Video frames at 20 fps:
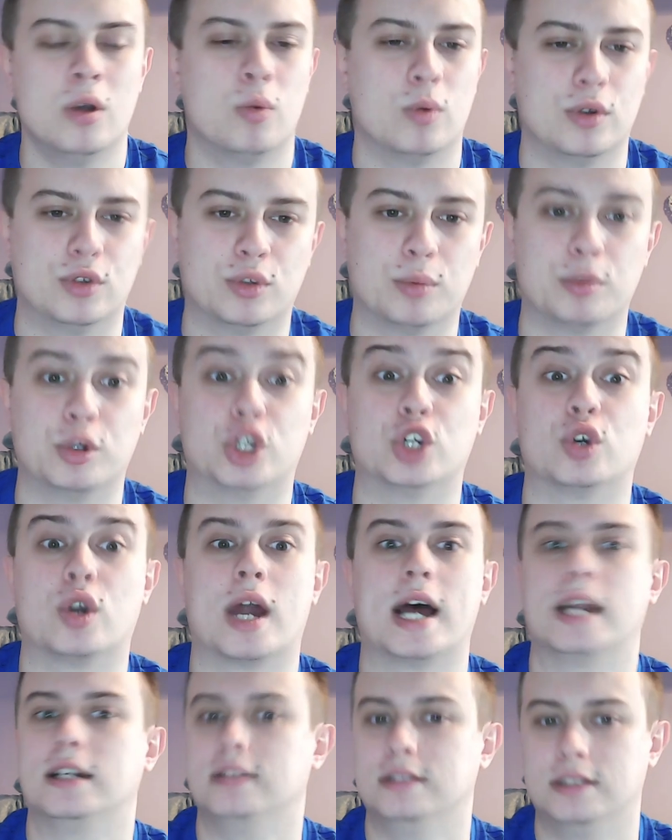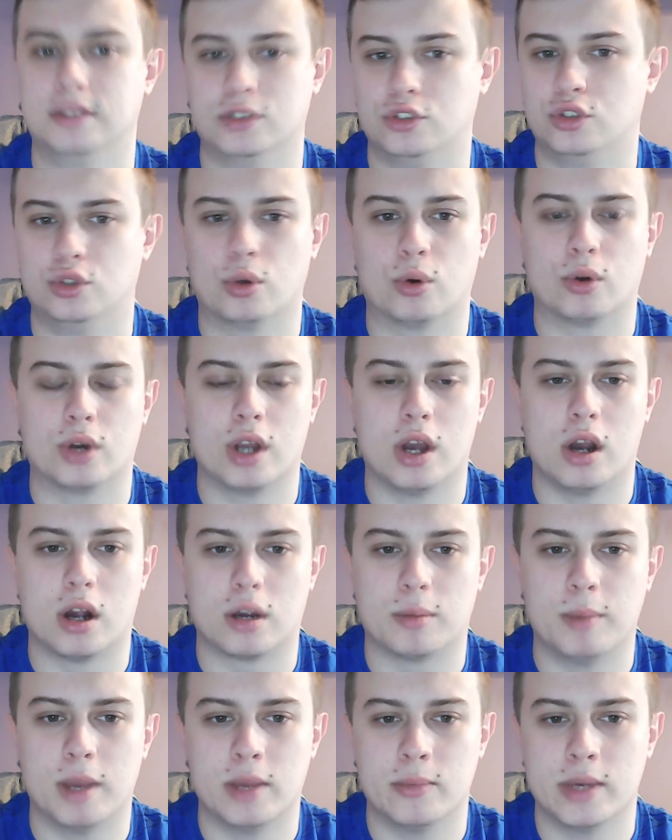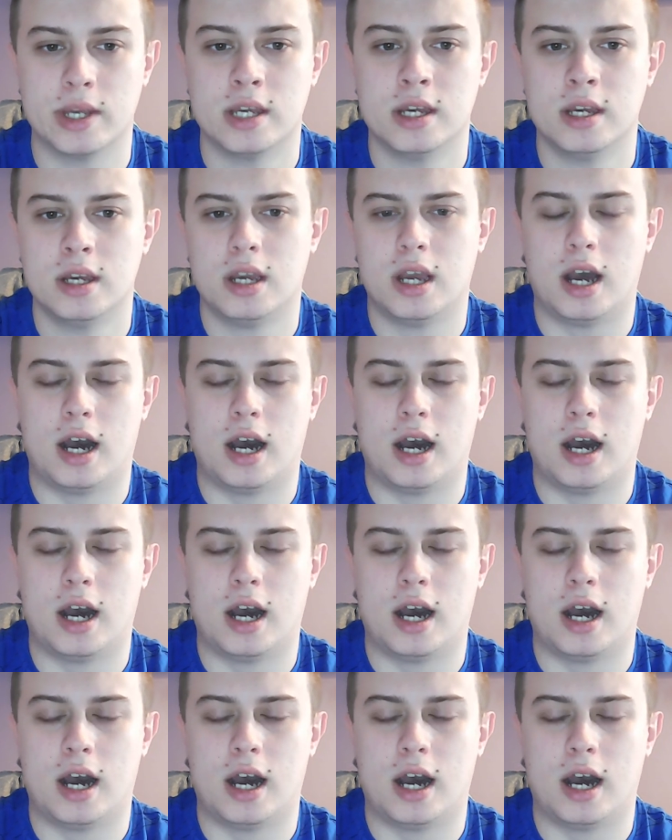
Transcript: with some grand story arc, maybe.